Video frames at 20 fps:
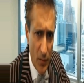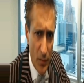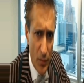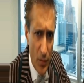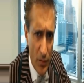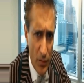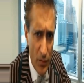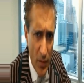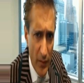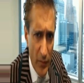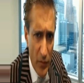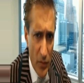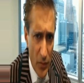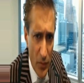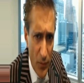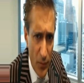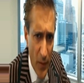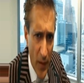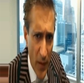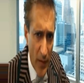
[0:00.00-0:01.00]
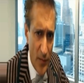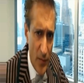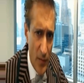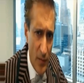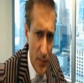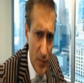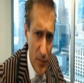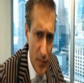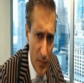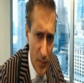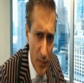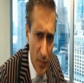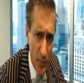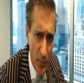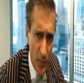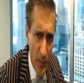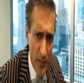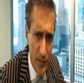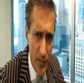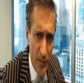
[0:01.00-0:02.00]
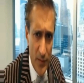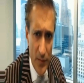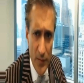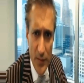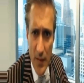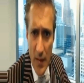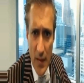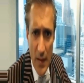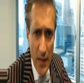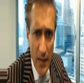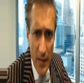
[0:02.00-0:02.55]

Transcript: or you're driving too fast, your insurance profile changes?